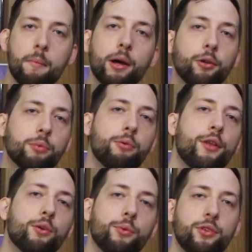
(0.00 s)
My older
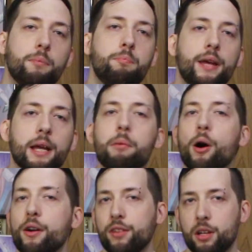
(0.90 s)
brother was a big
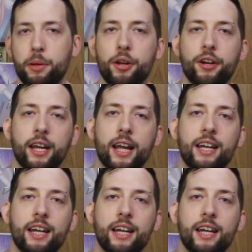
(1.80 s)
part of the community,